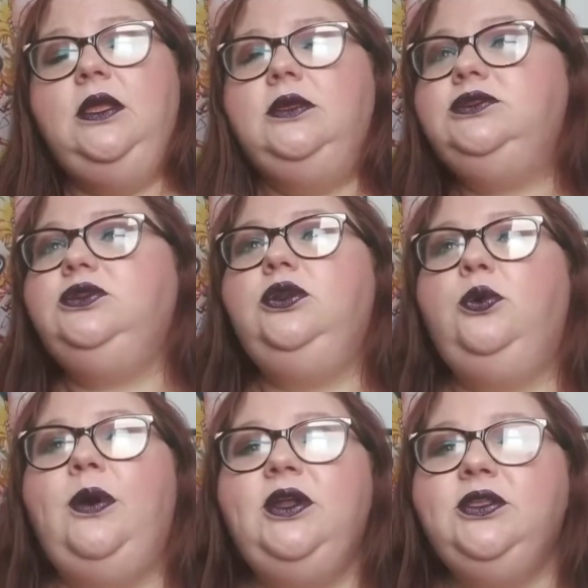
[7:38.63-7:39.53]
so no
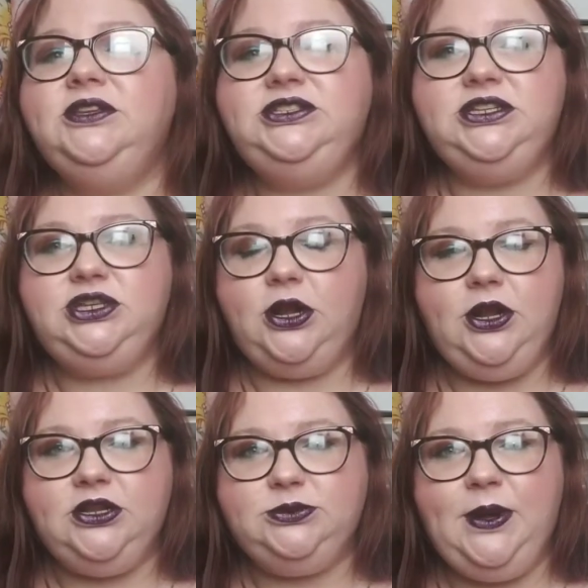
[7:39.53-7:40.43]
wonder this shit's already
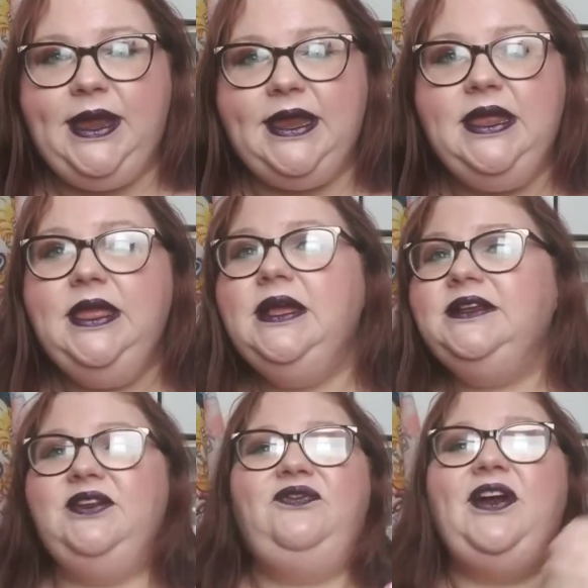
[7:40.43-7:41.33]
on its way,
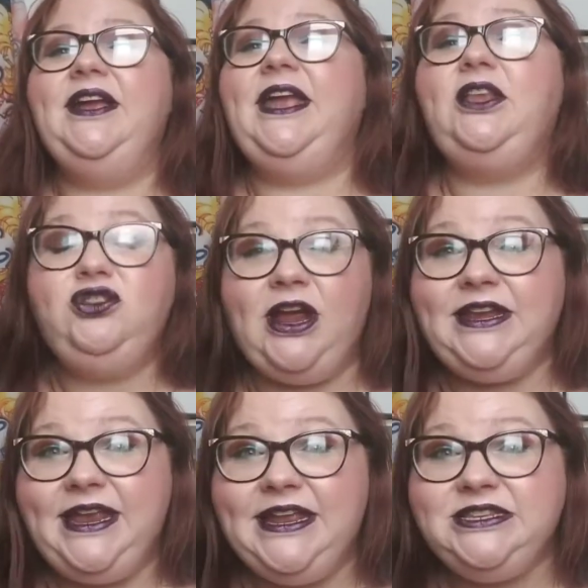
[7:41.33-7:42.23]
because I fucking tried to
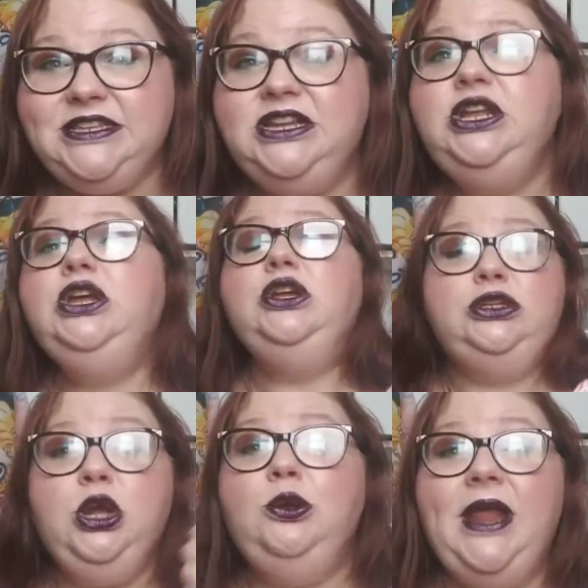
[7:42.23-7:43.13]
cancel it
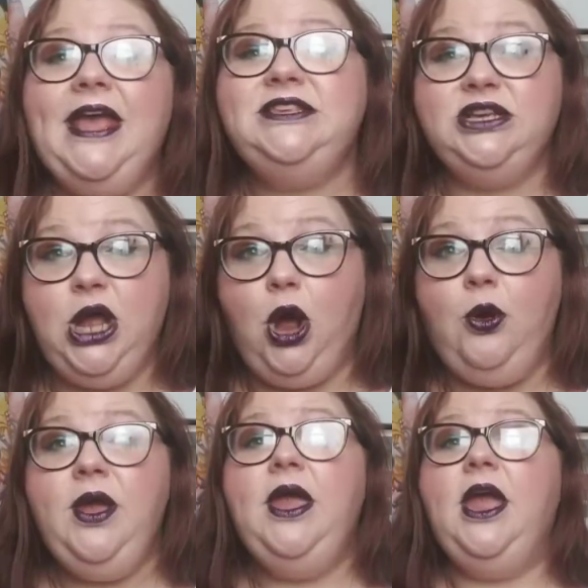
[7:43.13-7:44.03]
2 days ago,
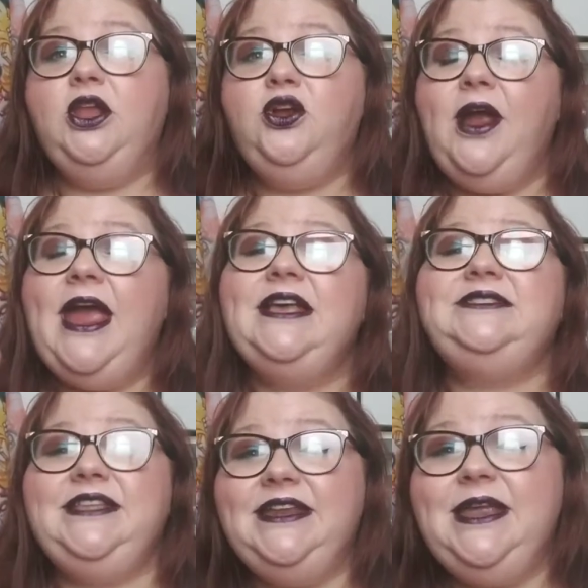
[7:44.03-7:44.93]
and your ass
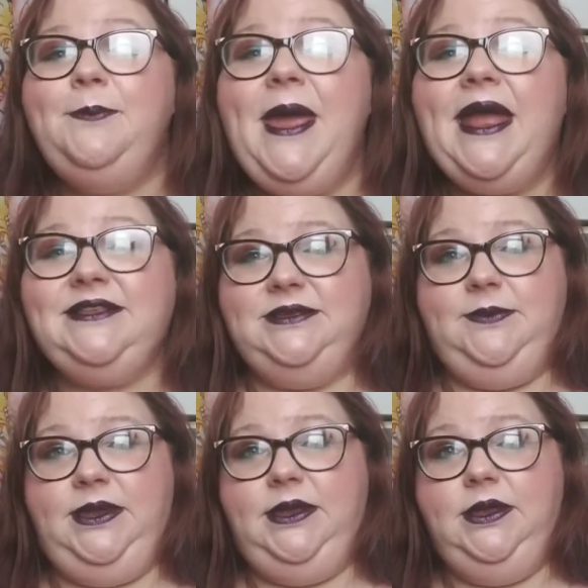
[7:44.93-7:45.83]
didn't get back to
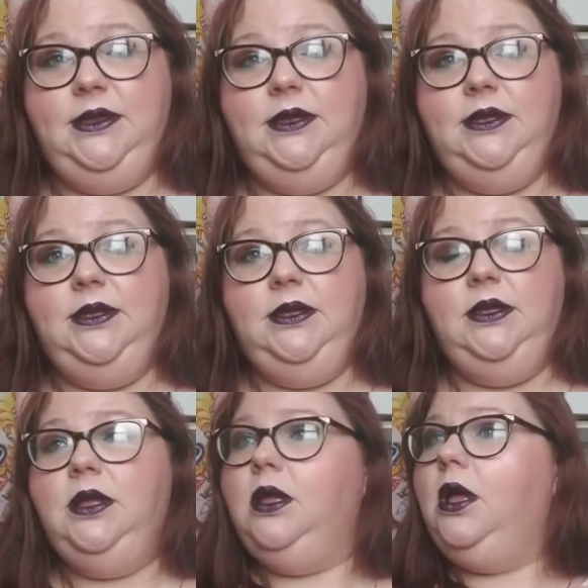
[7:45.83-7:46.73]
me.
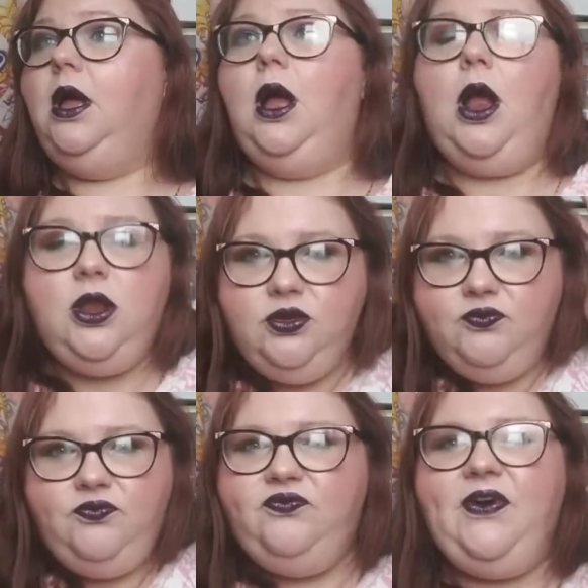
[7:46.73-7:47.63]
Are
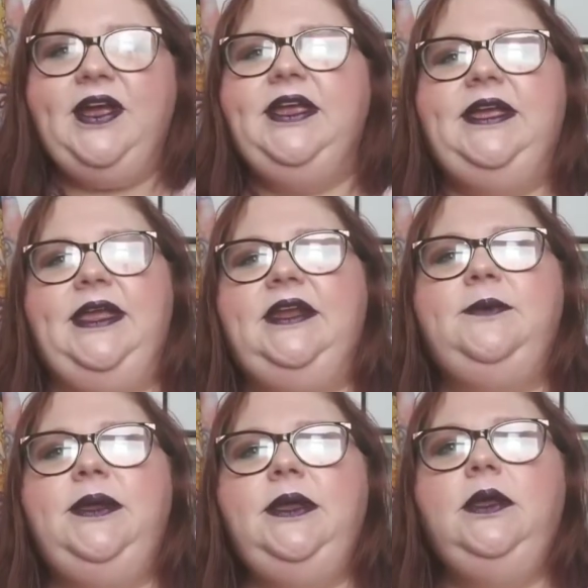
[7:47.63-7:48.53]
you fucking kidding
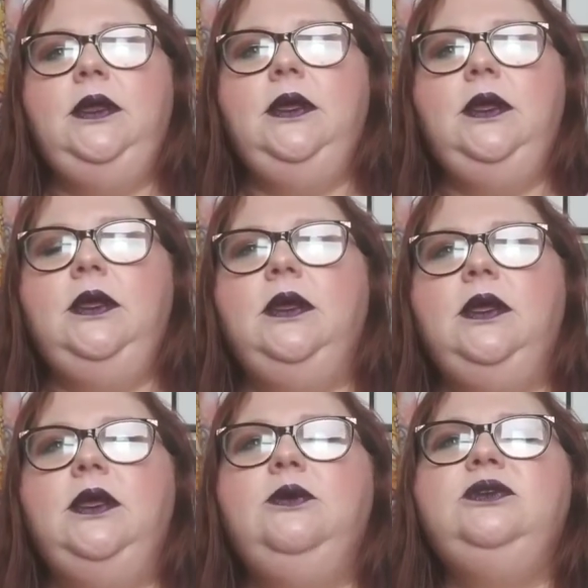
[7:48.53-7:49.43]
me?
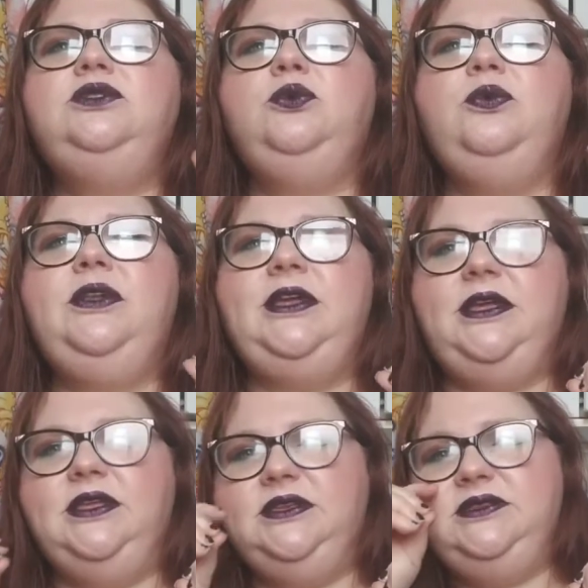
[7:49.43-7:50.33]
It was
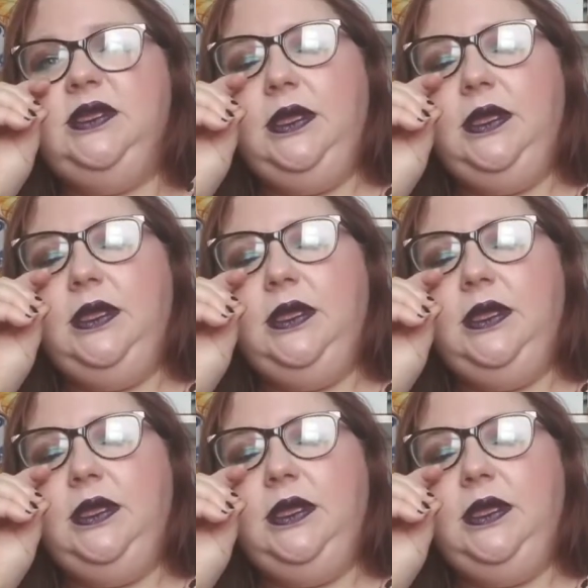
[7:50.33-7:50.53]
ridiculous.